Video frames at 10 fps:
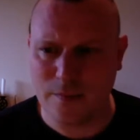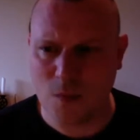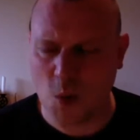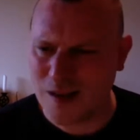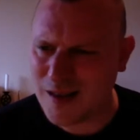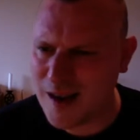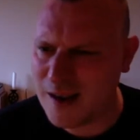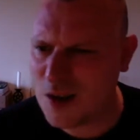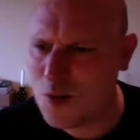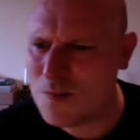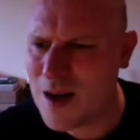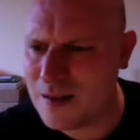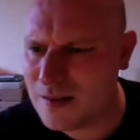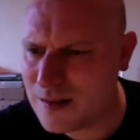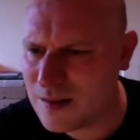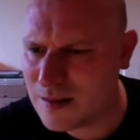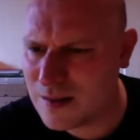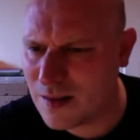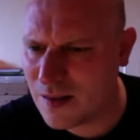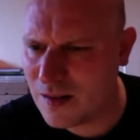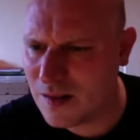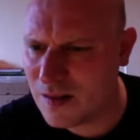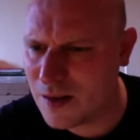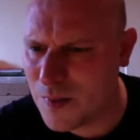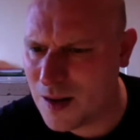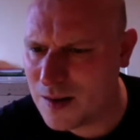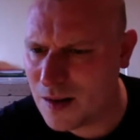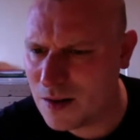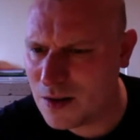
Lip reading: What's that? You melt it on a